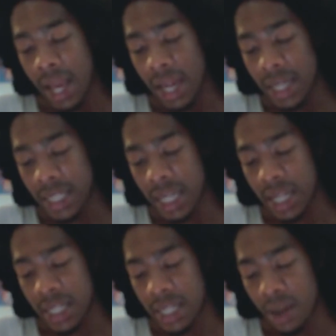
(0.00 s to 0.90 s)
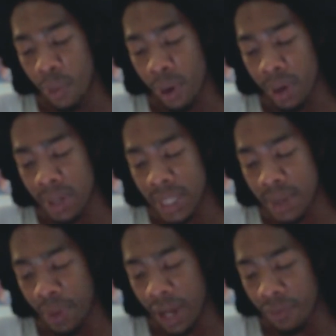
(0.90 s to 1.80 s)
And it says, a boil is
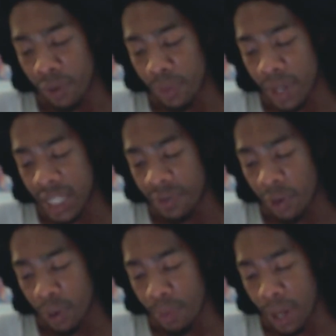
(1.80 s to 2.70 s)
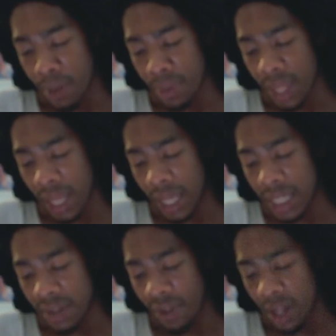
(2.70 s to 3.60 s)
a painful pus-filled bump that
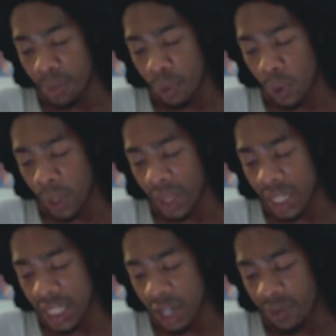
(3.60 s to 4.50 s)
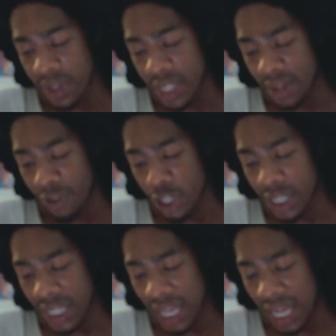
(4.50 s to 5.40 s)
can develop on the surface of your
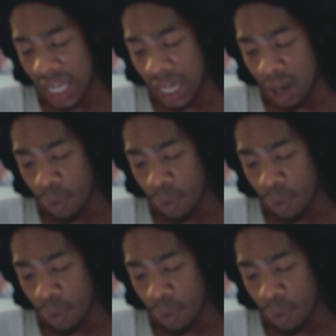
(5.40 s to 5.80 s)
skin.